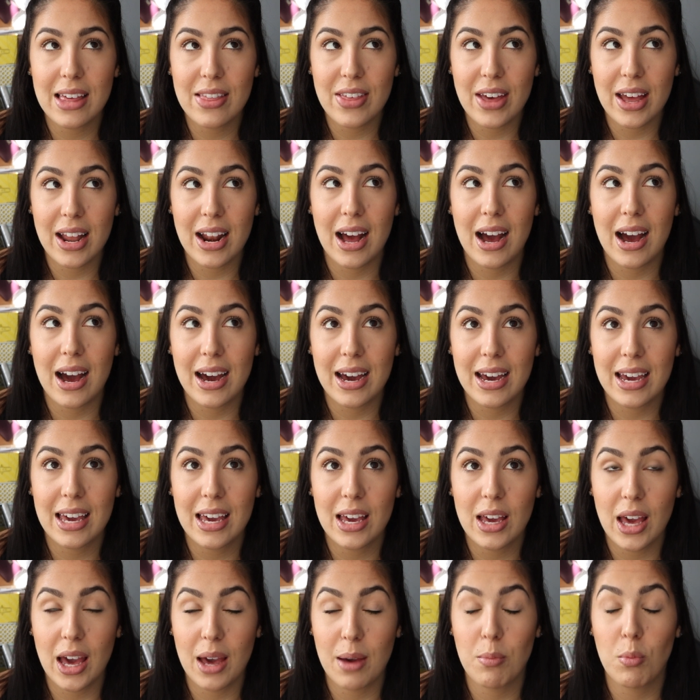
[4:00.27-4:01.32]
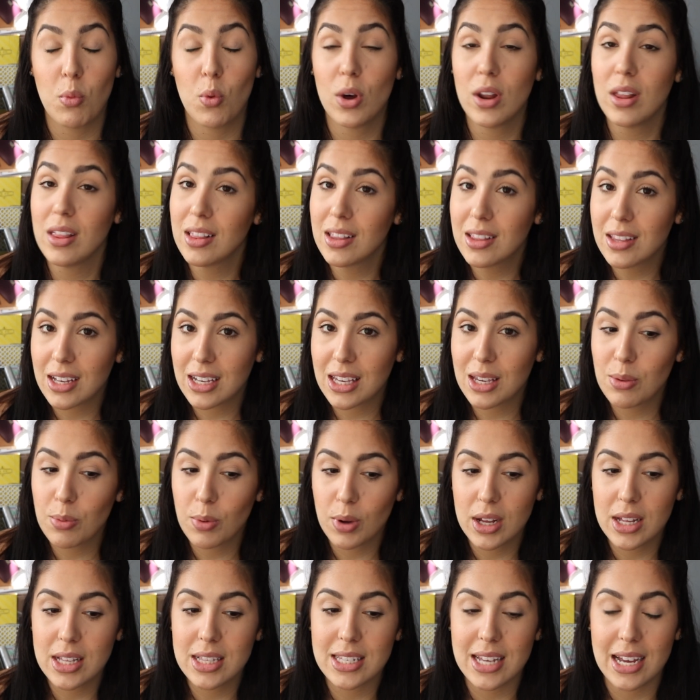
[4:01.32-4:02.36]
that I am one of the lucky
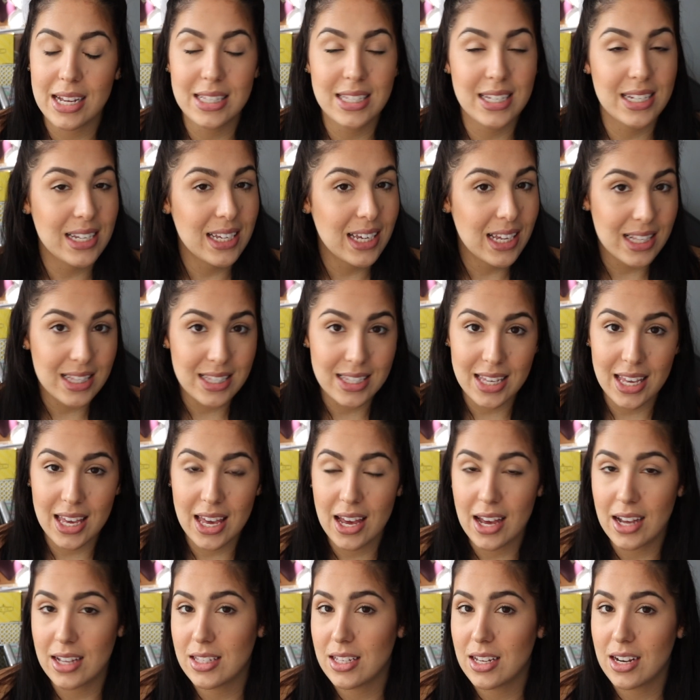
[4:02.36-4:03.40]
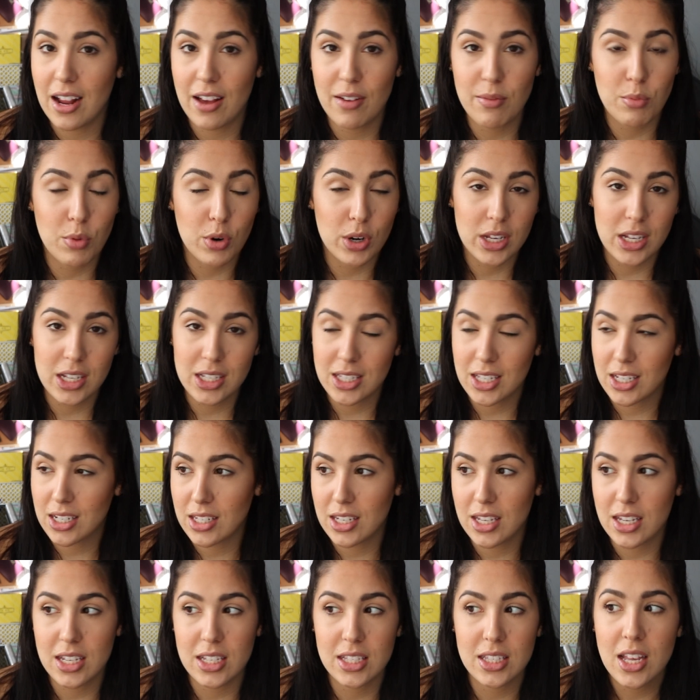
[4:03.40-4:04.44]
ones. I didn't get sick. I didn't have morning
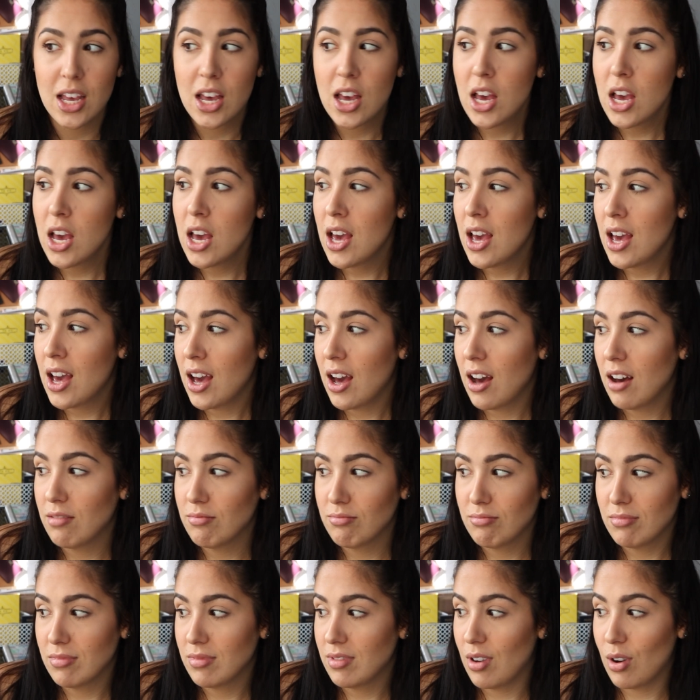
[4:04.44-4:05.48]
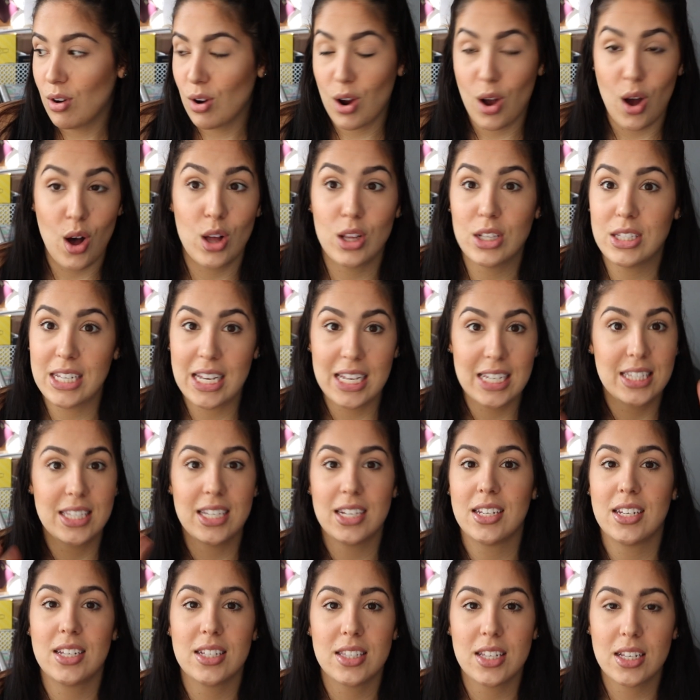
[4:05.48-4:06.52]
sickness or all day
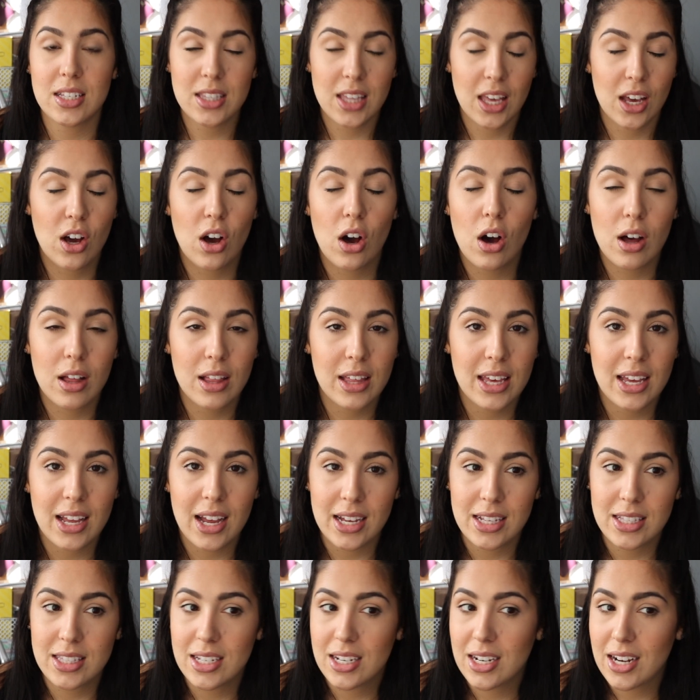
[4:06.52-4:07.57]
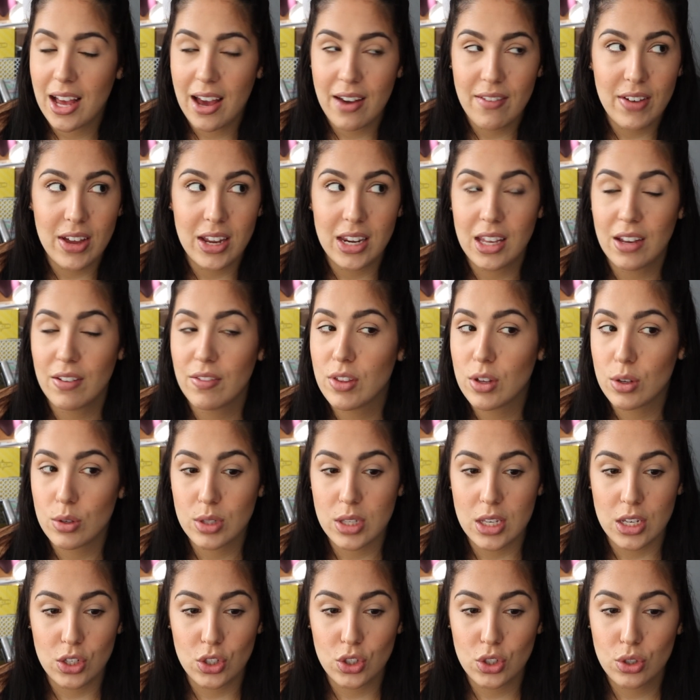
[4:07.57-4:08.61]
sickness as they call it. I didn't have any of
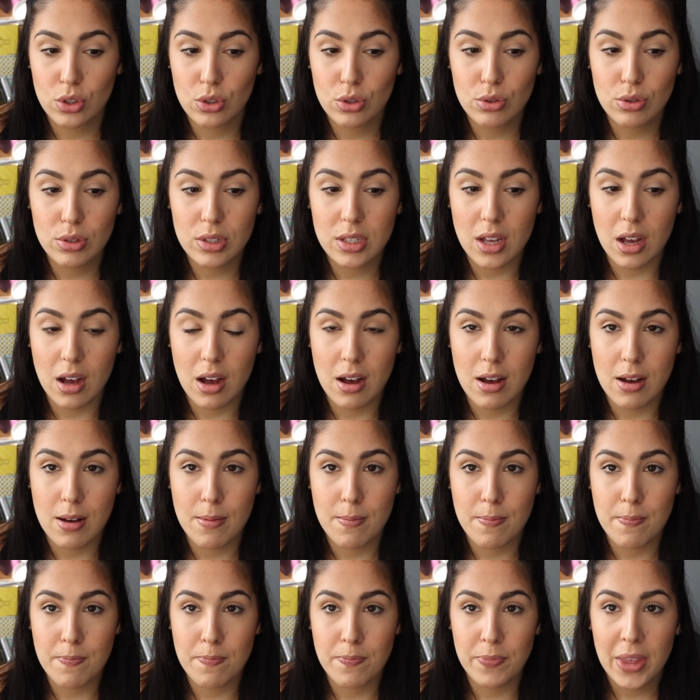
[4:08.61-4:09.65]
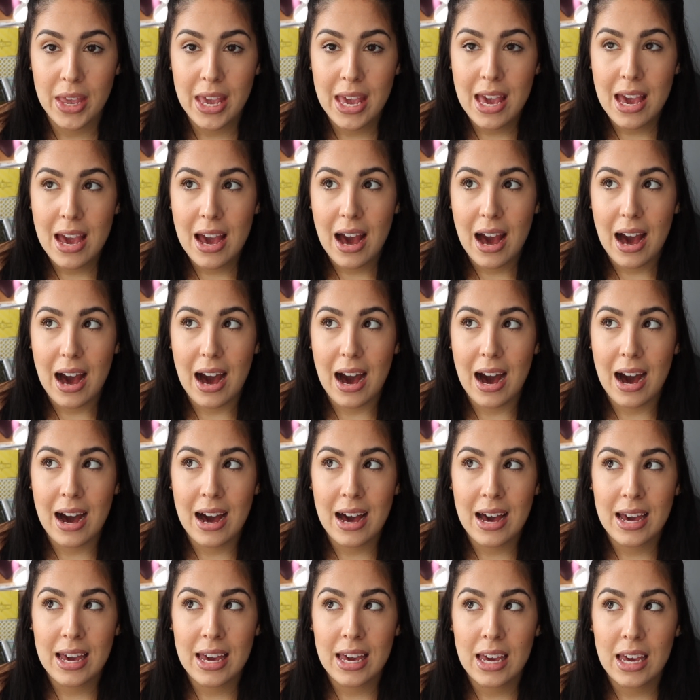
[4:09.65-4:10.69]
those issues.
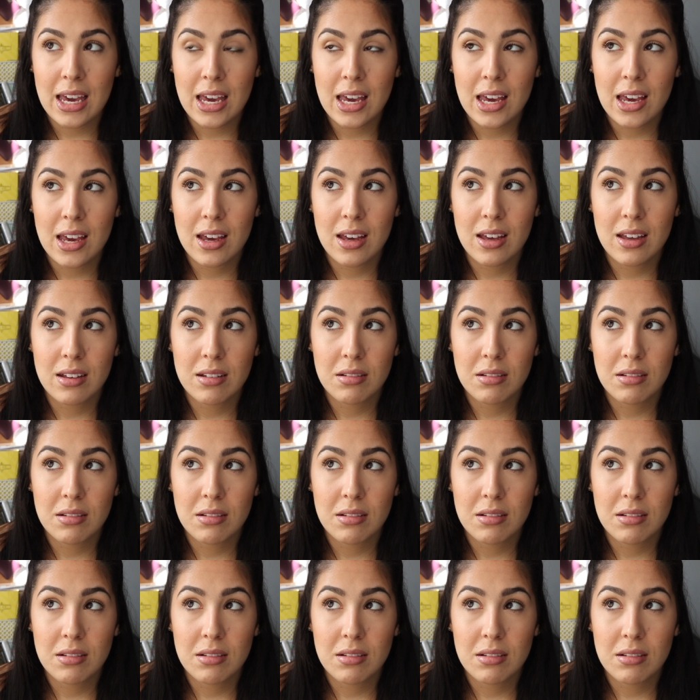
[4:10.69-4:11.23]
I,